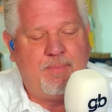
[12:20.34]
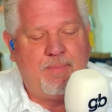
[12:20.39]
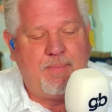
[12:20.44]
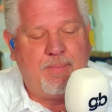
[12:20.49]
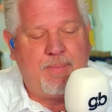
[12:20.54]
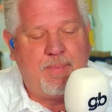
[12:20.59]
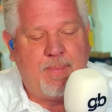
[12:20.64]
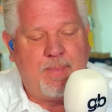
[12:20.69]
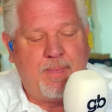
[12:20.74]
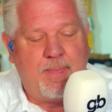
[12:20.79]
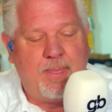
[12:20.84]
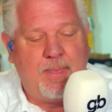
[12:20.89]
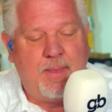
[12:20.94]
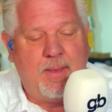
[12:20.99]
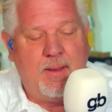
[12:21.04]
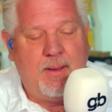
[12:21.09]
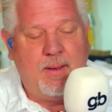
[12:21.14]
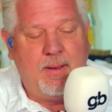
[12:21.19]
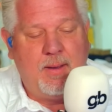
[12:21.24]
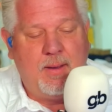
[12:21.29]

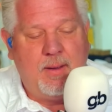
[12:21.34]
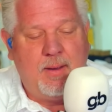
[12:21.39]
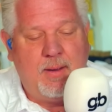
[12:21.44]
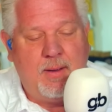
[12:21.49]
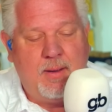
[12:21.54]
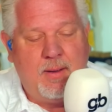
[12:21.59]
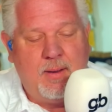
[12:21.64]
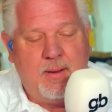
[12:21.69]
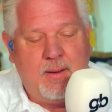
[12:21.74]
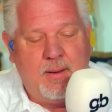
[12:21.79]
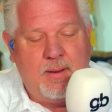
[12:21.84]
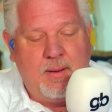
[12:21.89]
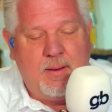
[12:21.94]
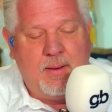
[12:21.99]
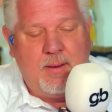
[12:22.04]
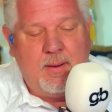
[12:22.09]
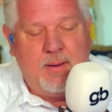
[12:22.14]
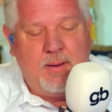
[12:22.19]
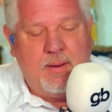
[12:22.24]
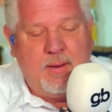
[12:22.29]

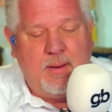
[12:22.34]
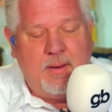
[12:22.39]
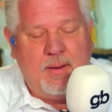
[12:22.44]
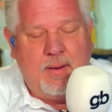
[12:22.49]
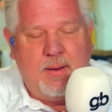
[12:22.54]
[no speech]